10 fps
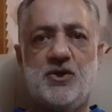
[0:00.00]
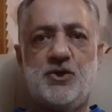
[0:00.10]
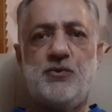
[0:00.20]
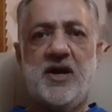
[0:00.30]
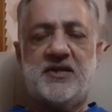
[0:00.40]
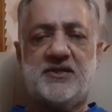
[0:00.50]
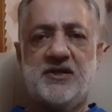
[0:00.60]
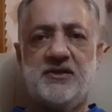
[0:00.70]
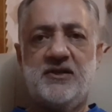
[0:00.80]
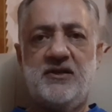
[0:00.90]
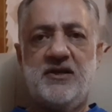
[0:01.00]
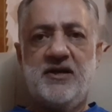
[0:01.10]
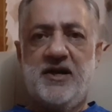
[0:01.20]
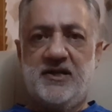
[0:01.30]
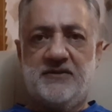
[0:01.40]
to external
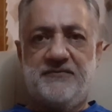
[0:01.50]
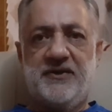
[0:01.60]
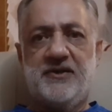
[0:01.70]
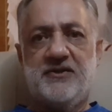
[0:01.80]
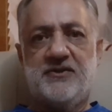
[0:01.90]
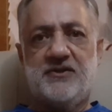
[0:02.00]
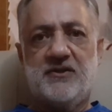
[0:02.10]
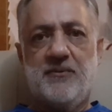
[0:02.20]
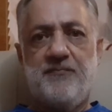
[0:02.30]
interference,